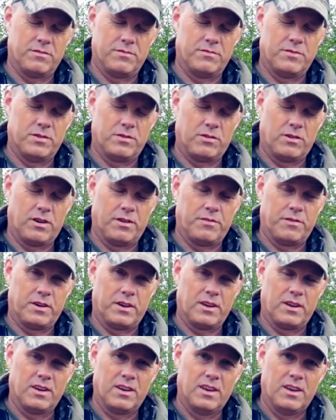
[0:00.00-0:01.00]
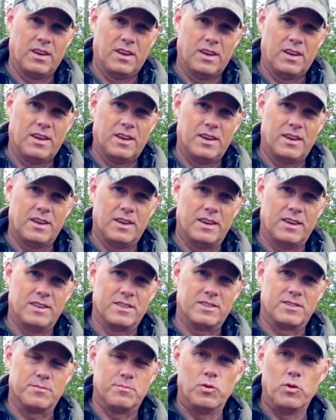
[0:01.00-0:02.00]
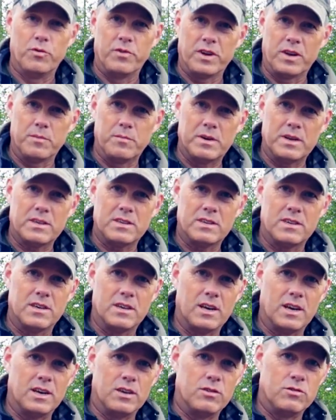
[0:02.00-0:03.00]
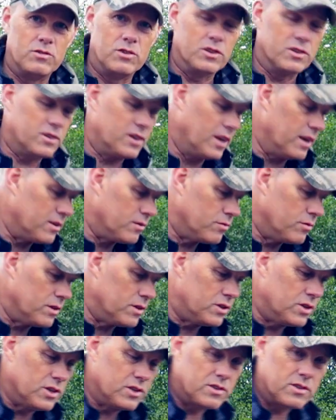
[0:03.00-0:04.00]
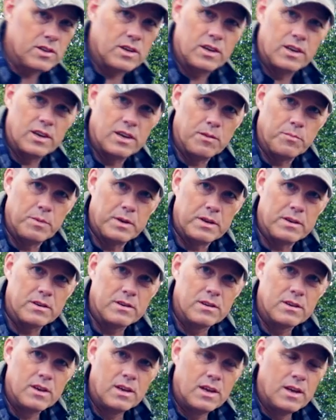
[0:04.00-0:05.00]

photographing is moving a bit, and you just have to adjust a little bit.